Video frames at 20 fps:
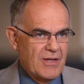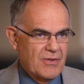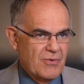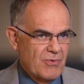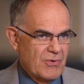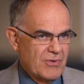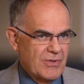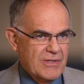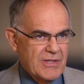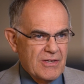
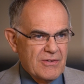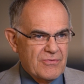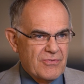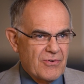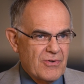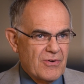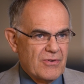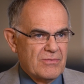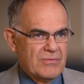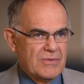We're looking
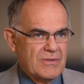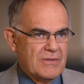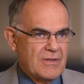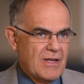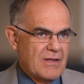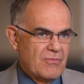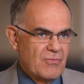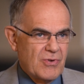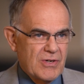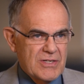for
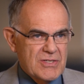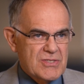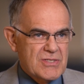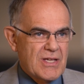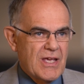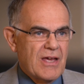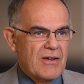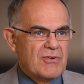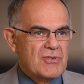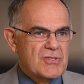what is
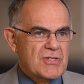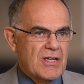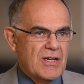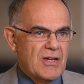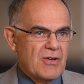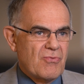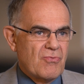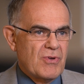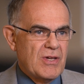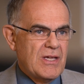the
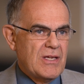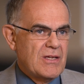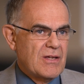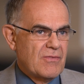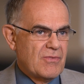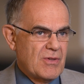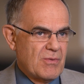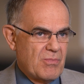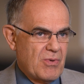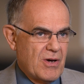energetic read
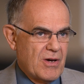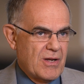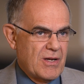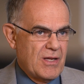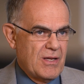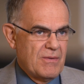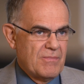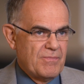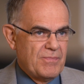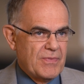of the
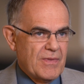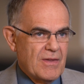body.